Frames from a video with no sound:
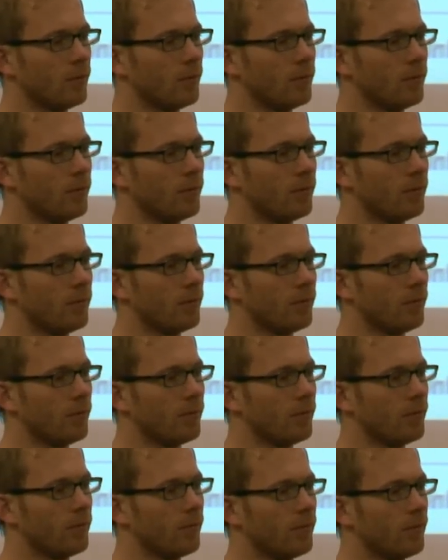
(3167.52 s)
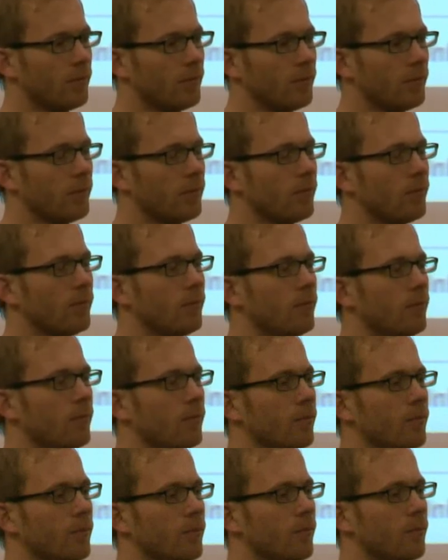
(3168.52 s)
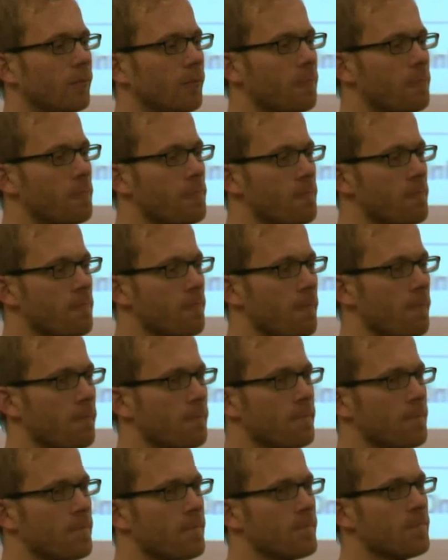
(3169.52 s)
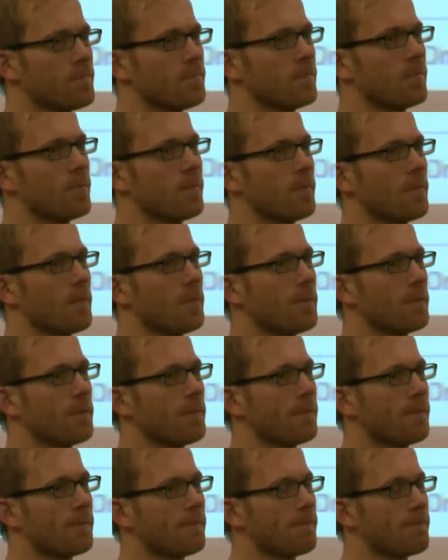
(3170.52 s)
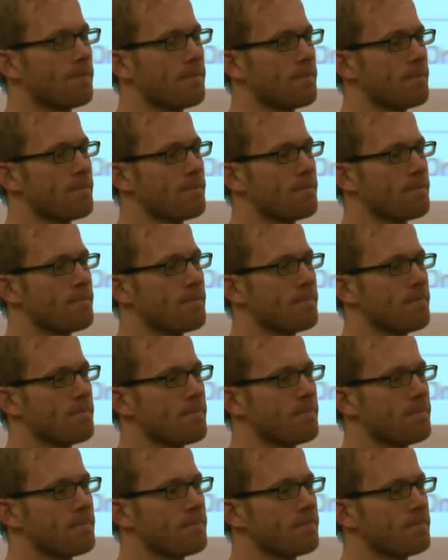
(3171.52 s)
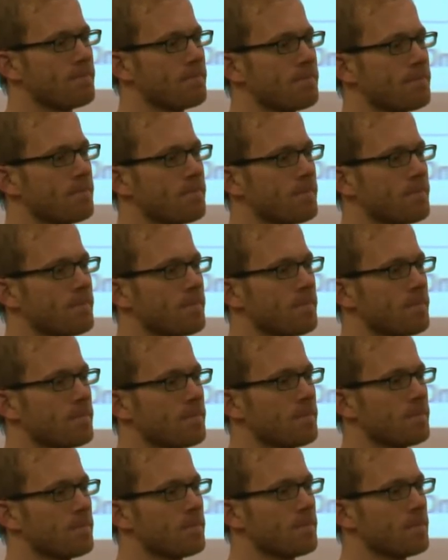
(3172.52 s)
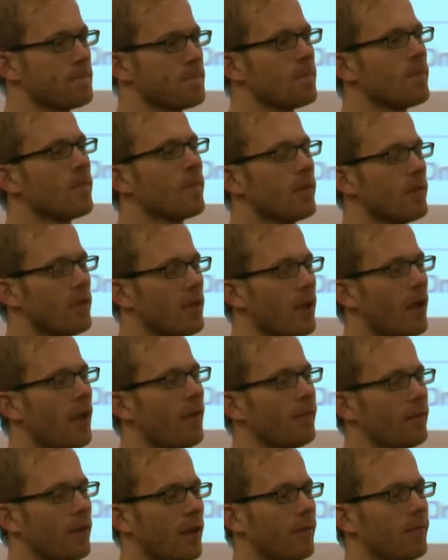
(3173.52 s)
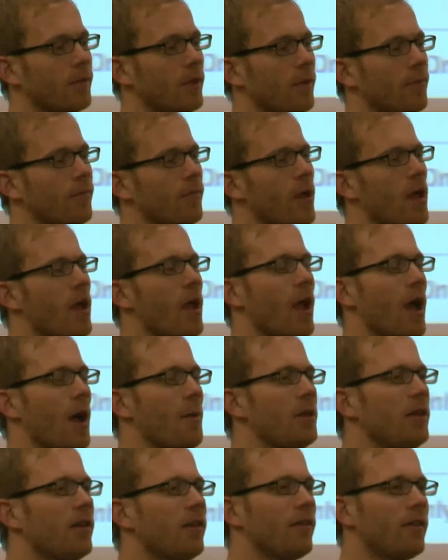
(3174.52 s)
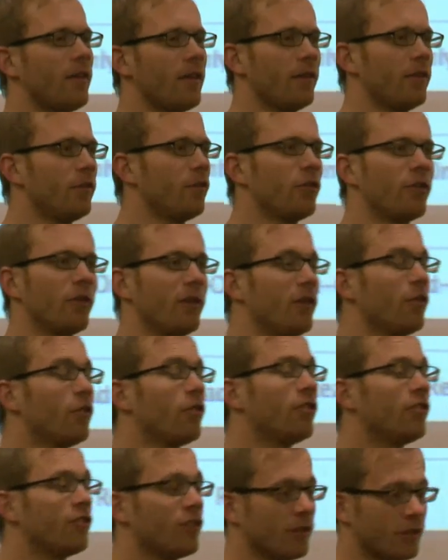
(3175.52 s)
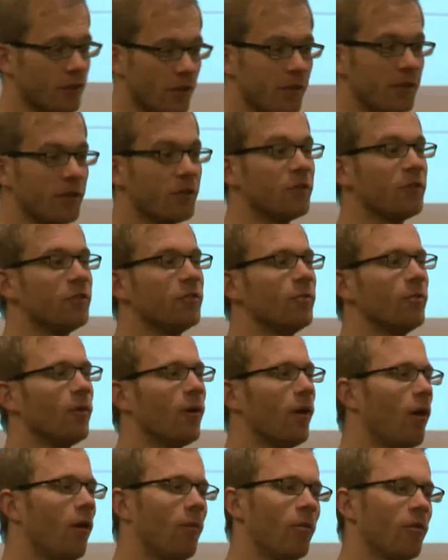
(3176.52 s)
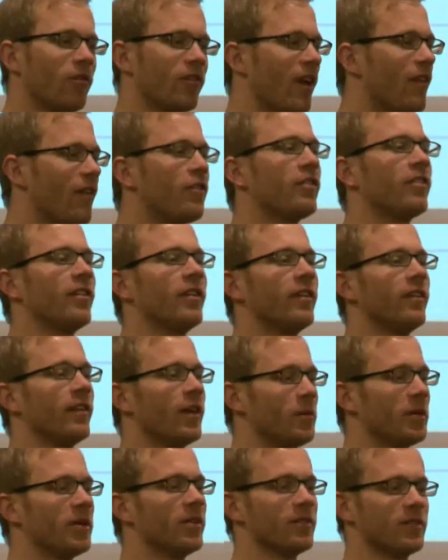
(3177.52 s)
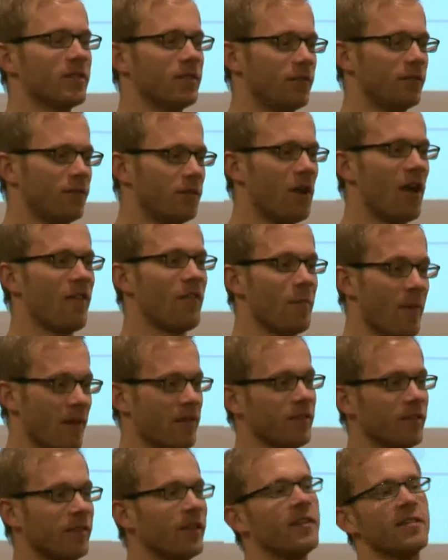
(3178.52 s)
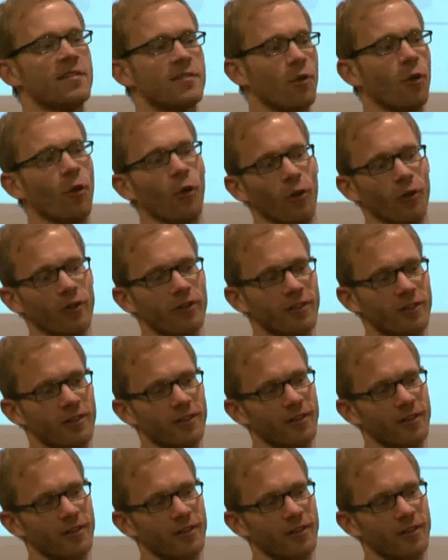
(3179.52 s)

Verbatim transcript: provide in the web form. So null is not a criteria. Yeah. I mean, you could generally do almost everything in there because you have a method that it's called.